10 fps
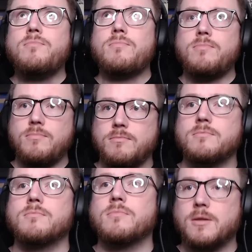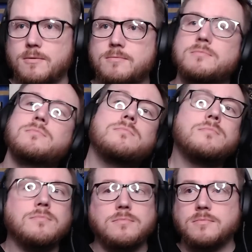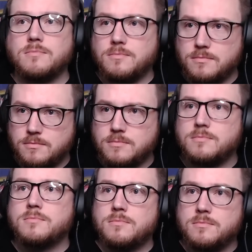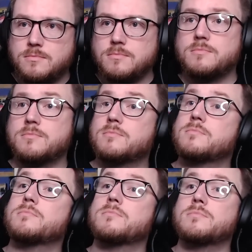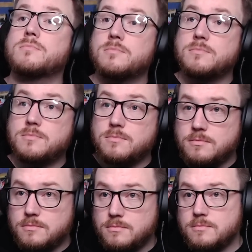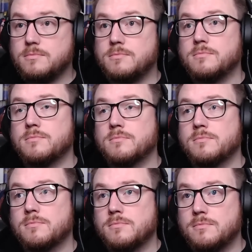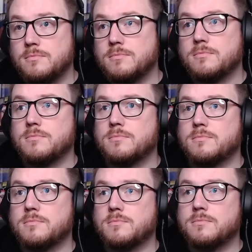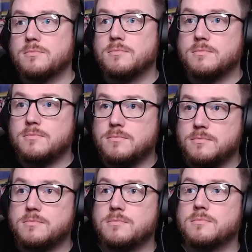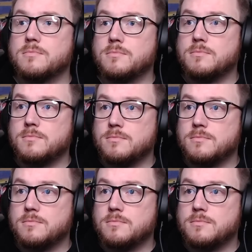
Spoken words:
[no speech]